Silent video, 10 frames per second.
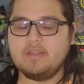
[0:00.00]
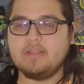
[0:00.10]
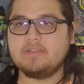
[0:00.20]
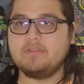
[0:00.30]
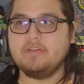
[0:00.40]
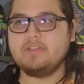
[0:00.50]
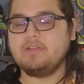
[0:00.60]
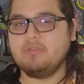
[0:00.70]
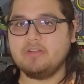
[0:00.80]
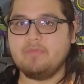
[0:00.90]
as good as
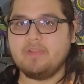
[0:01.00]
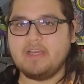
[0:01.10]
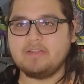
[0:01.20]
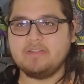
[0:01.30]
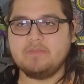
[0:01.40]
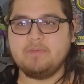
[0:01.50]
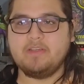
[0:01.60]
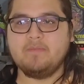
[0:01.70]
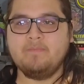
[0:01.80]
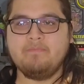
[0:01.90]
you would have liked it to
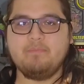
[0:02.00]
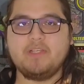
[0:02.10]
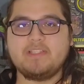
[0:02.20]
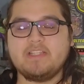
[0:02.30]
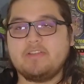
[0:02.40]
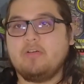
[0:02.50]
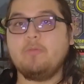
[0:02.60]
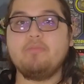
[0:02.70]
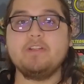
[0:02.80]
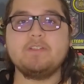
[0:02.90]
be. Because that's the
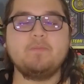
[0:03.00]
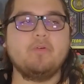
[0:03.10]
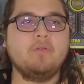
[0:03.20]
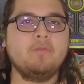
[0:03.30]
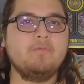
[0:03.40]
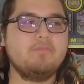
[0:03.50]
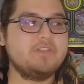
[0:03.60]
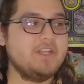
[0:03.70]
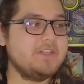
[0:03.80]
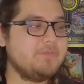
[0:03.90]
whole principle.
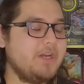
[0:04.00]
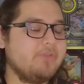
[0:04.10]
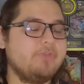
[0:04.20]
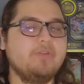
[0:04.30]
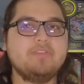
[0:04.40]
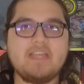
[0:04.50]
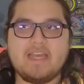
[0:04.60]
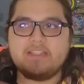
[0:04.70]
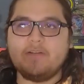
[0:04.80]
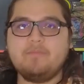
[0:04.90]
Percentage milestones,
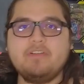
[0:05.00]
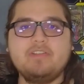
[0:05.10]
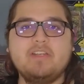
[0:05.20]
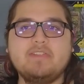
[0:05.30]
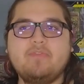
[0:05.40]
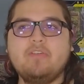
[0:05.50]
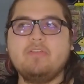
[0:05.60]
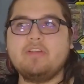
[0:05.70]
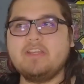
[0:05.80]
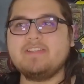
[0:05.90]
as it appreciates
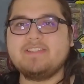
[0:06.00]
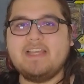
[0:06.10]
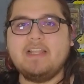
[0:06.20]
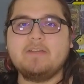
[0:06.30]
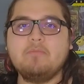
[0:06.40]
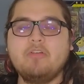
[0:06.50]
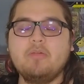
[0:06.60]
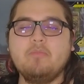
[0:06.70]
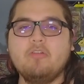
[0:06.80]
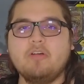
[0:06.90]
further, you're selling more
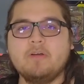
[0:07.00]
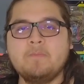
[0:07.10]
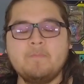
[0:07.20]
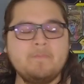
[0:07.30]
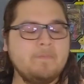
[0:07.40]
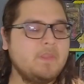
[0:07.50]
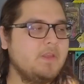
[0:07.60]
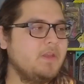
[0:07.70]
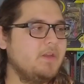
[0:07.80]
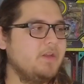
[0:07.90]
and more.
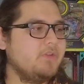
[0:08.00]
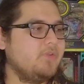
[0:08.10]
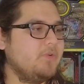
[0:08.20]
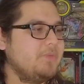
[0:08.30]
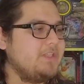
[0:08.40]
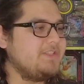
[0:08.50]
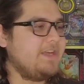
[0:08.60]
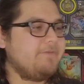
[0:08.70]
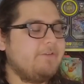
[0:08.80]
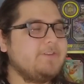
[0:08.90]
So it means
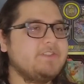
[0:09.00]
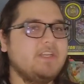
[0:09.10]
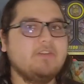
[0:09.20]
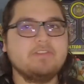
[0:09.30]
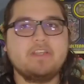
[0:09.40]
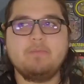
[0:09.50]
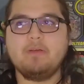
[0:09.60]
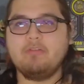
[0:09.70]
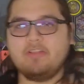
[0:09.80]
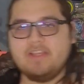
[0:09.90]
that first sale is going to
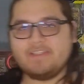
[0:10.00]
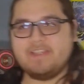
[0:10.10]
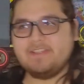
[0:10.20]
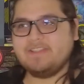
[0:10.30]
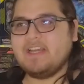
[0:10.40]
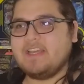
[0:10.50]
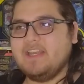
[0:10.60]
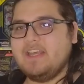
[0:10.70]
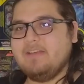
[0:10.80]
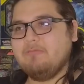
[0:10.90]
be worth less than the
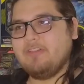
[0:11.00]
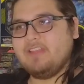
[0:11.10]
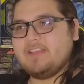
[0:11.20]
second and worth